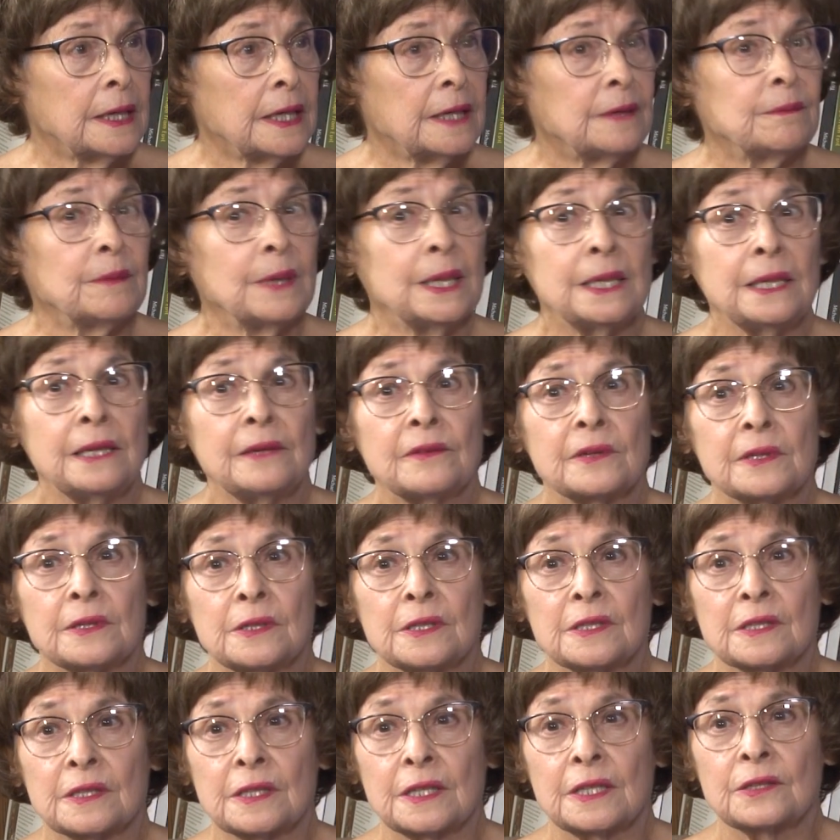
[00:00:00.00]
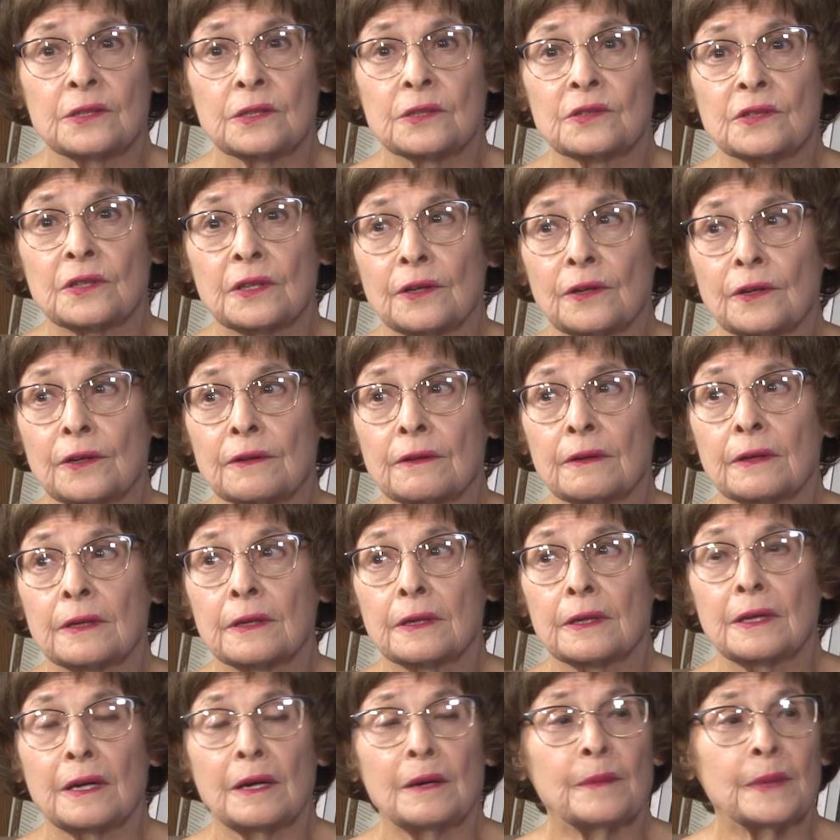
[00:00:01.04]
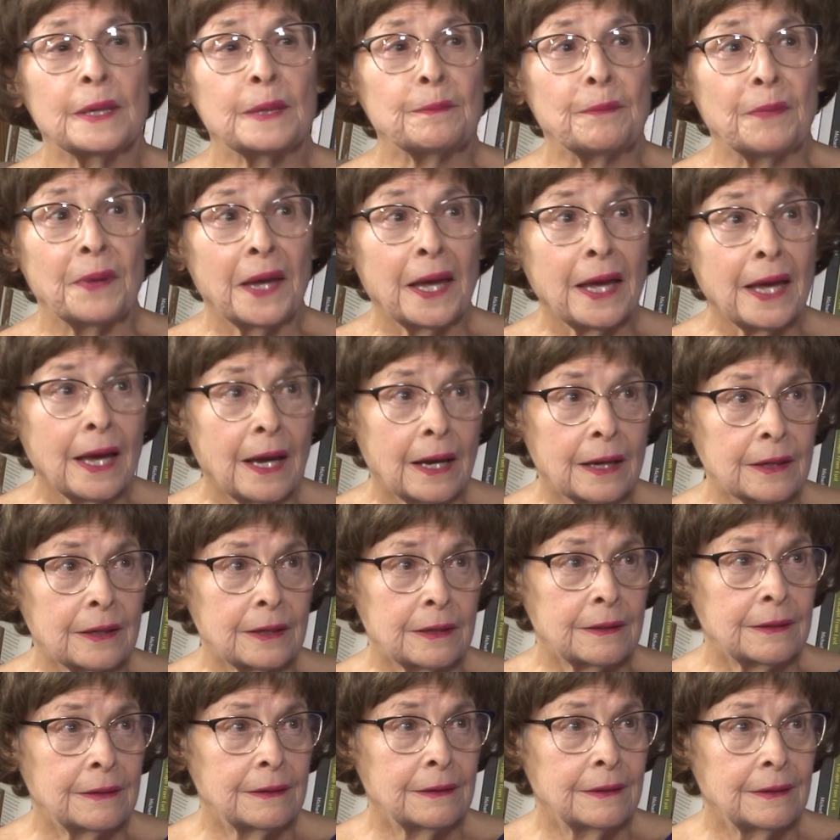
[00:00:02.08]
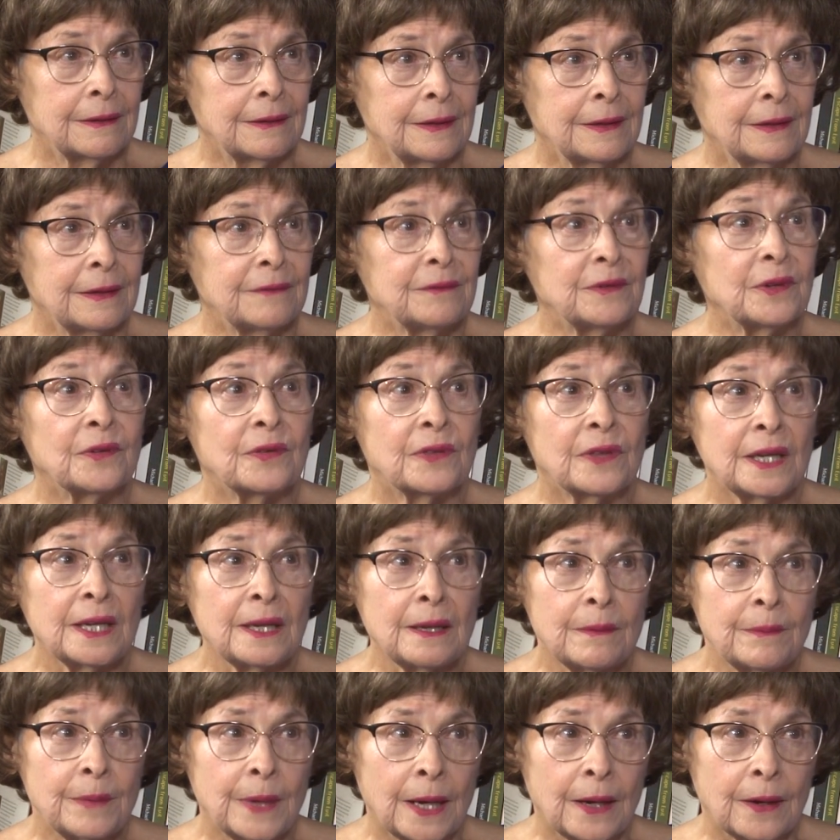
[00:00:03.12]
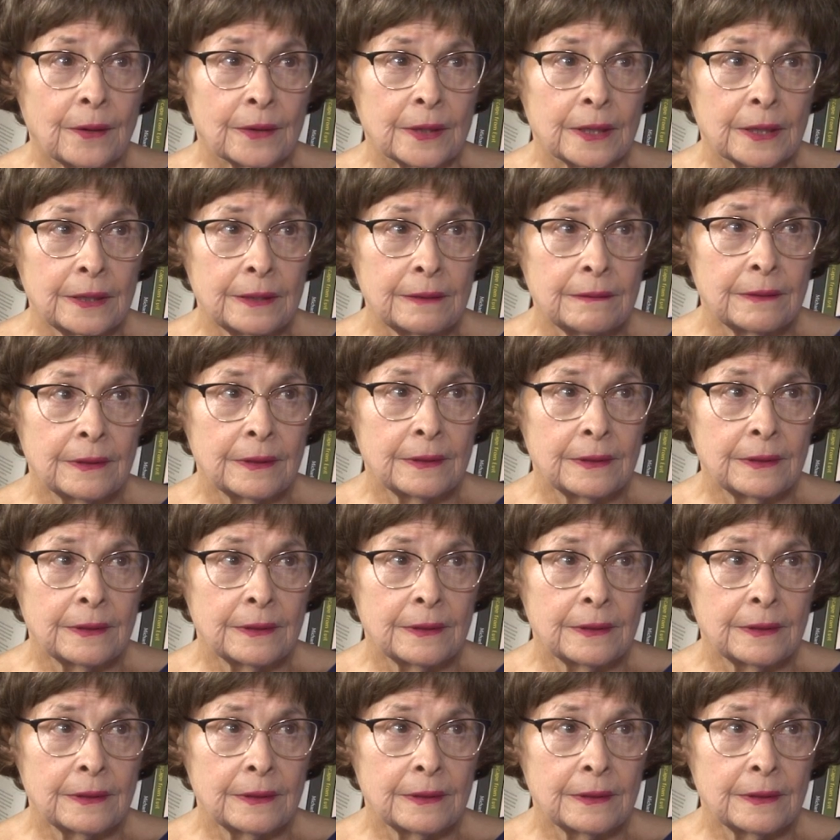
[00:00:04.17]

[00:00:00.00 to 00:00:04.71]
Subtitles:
And many of the diseases that are coming back, if you think about it,